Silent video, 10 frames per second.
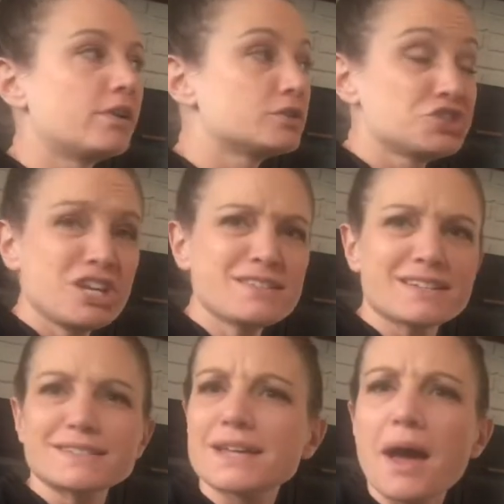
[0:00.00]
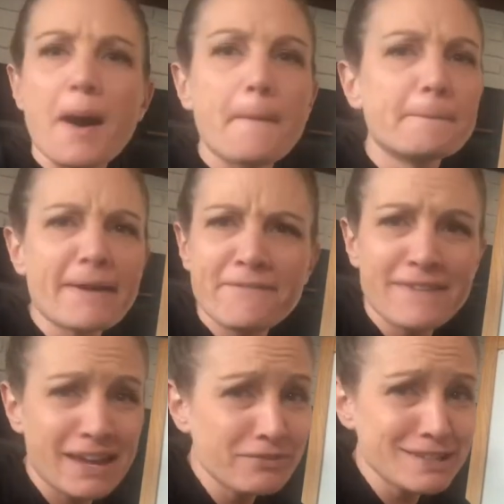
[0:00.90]
Cheez-Its. My
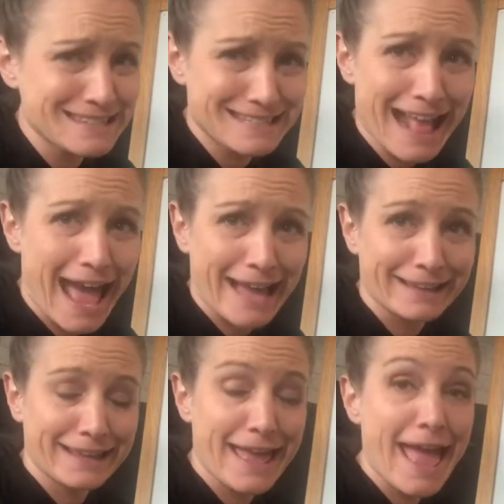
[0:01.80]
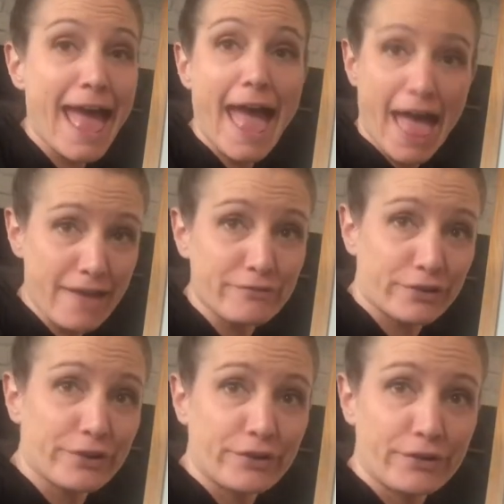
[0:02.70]
favorite snack
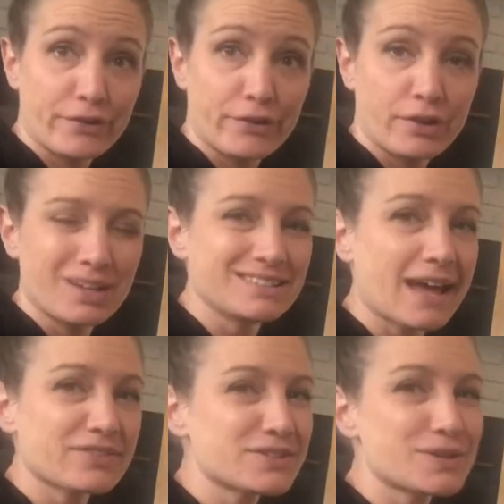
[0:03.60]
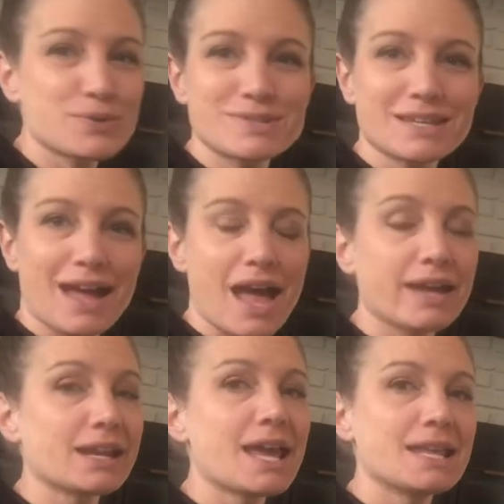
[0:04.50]
ever. Not the toasted
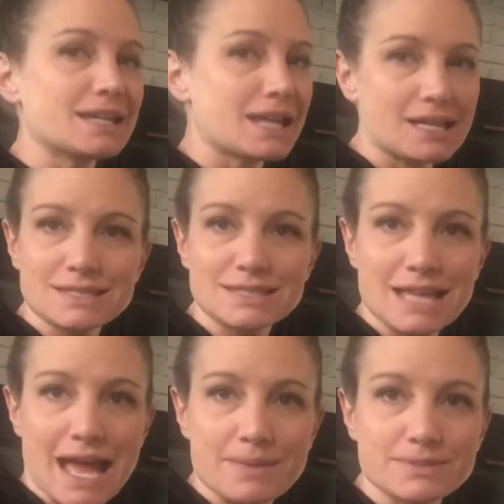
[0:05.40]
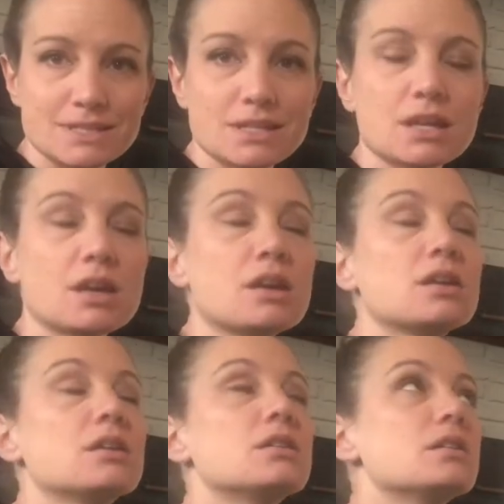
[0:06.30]
kind, not the snaps.
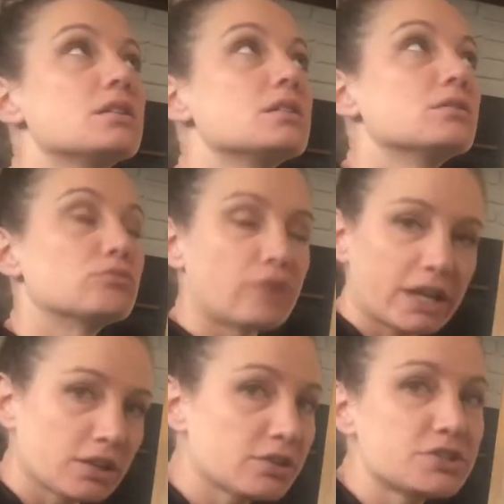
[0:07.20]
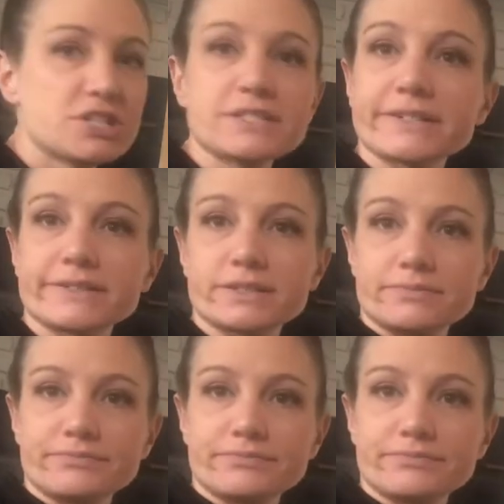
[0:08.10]
Regular Cheez-Its.